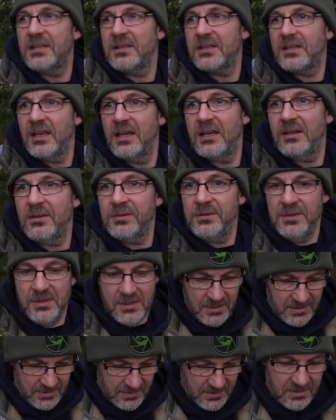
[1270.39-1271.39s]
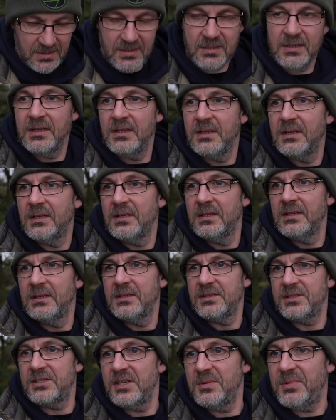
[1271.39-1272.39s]
get the kettle on,
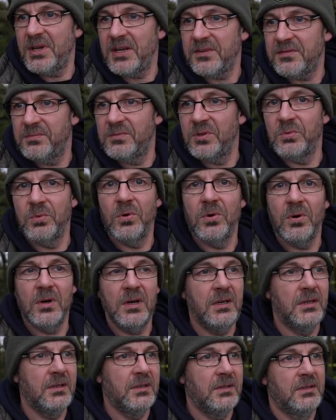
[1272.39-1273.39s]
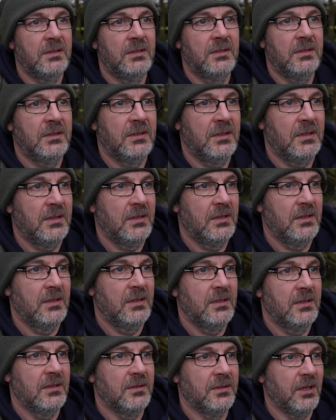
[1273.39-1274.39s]
sit back from the water,
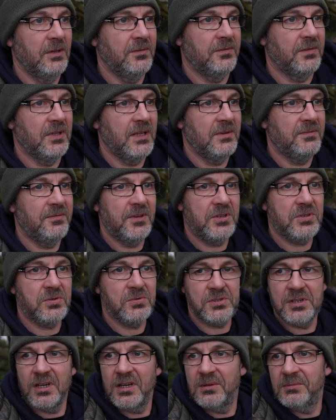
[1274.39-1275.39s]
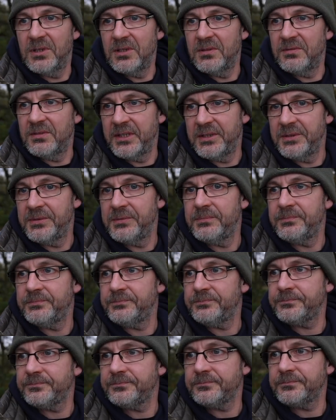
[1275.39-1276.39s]
and hopefully then fish will start moving in.
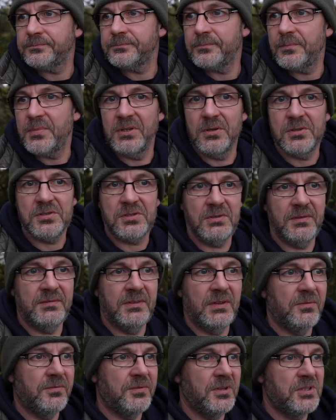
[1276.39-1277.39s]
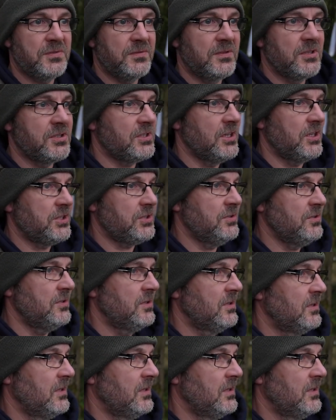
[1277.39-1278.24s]
Be nice to have another fish for this session,